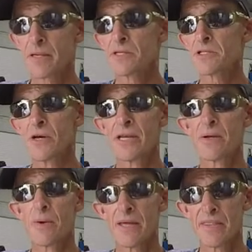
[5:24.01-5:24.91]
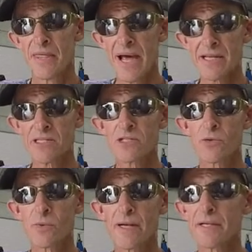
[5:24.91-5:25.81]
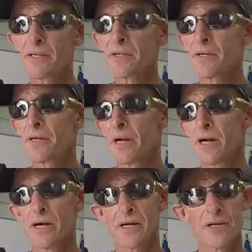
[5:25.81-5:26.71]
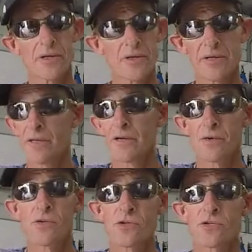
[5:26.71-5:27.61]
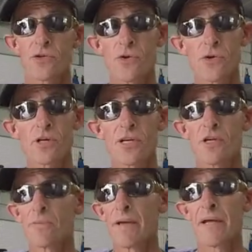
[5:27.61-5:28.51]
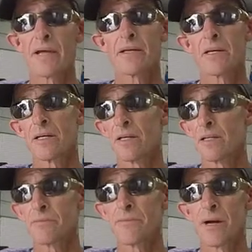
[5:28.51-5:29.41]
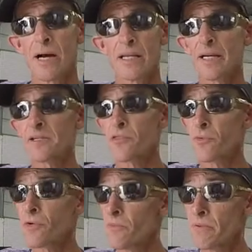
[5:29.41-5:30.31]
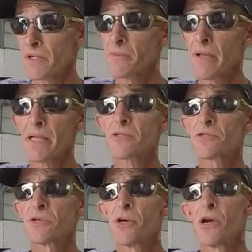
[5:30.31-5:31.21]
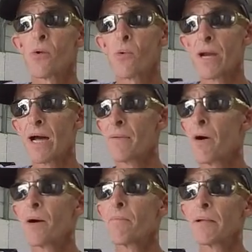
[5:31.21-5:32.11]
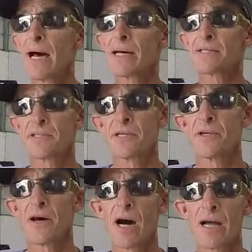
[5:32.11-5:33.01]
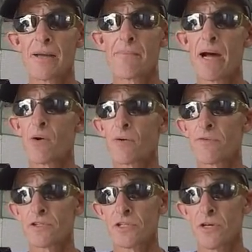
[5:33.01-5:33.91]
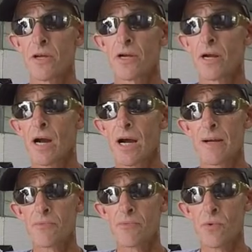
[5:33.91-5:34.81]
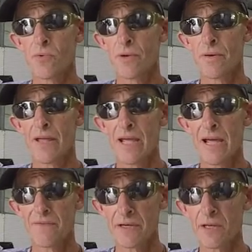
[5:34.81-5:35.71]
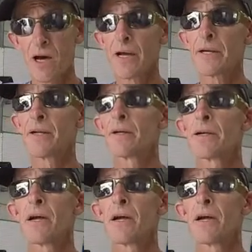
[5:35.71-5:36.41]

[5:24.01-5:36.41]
So anyway, that's the rig. And of course your hook and your bait. I like to throw the bigger baits. When I'm on Placid, I am power fishing. I am throwing heavier line.